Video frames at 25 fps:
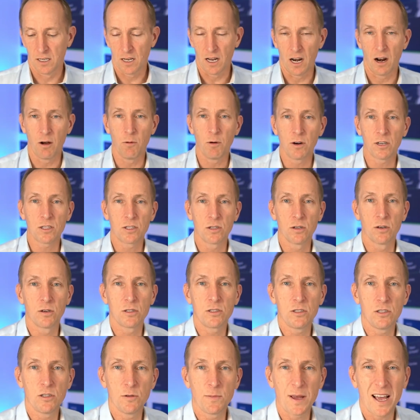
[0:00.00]
And I want to
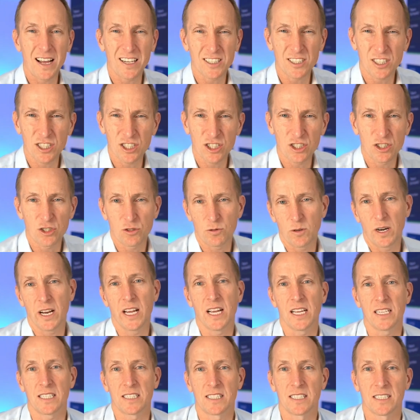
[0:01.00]
talk to you about
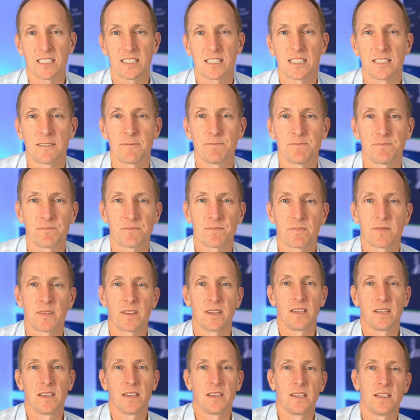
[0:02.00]
stress.
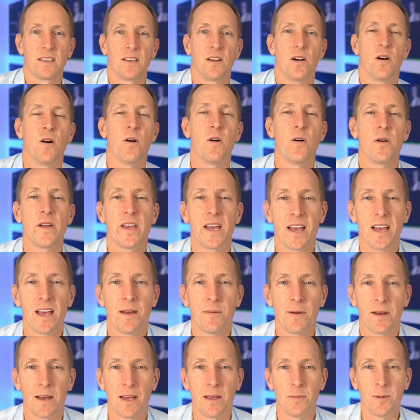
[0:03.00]
Oh
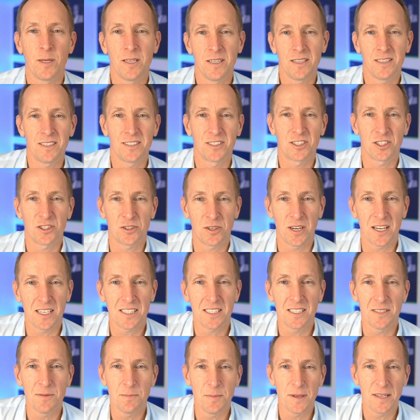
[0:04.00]
yeah, baby.
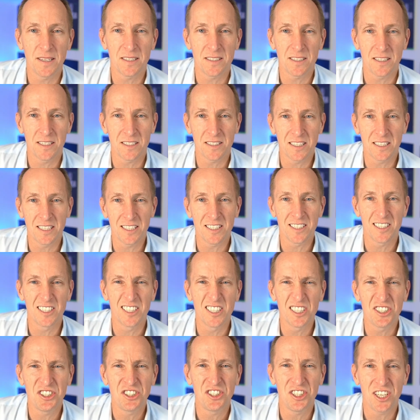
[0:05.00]
Stress in business is
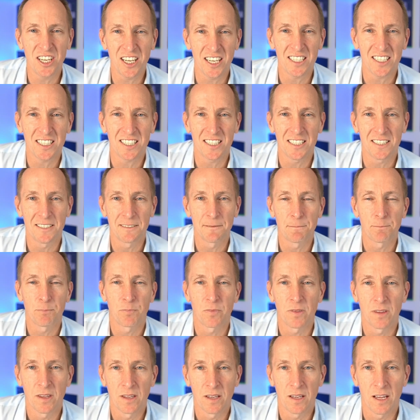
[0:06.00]
legit.
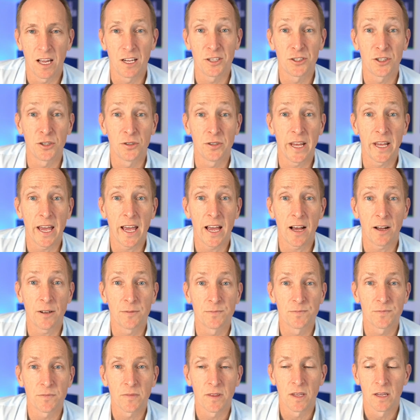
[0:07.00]
Until
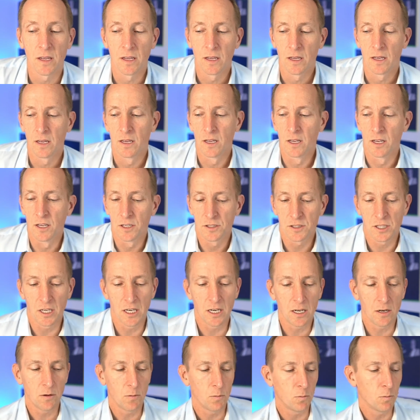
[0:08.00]
now.
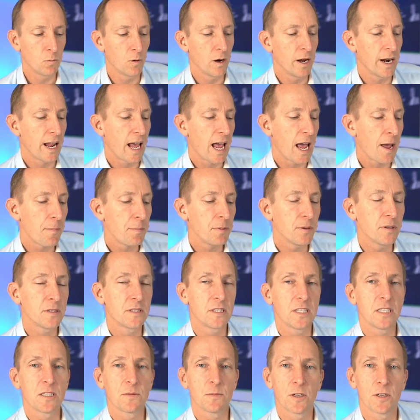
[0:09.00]
See, what
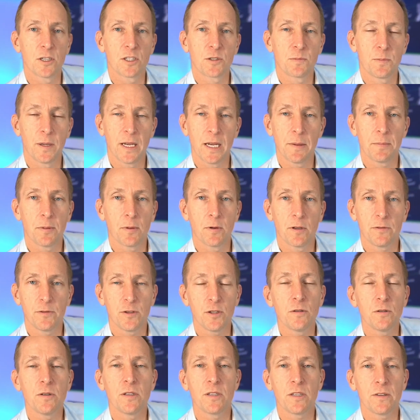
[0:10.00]
happens is most people, if
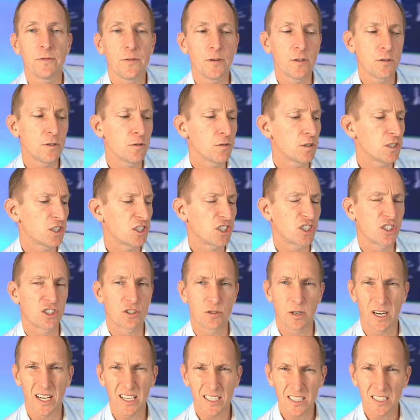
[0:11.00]
you're doing
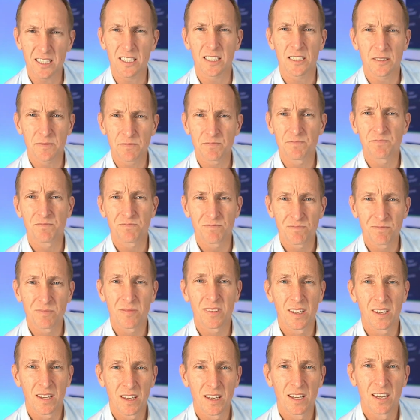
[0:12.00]
stress,
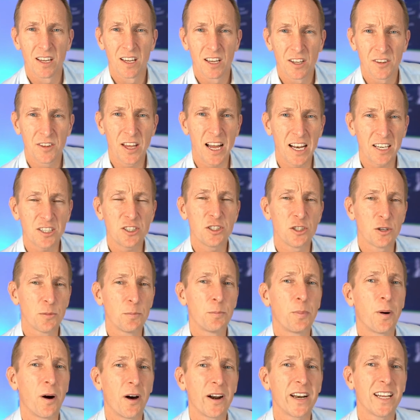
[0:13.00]
that is your
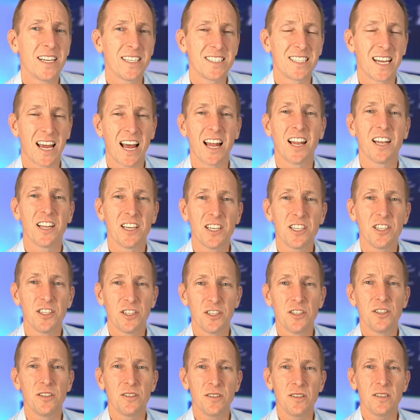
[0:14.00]
body telling
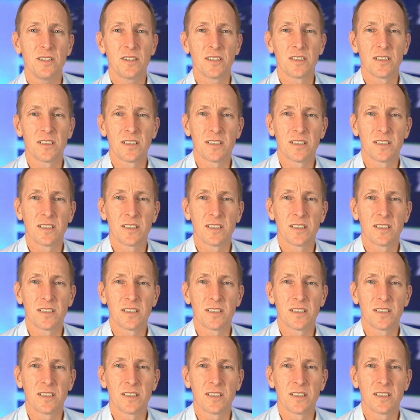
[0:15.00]
you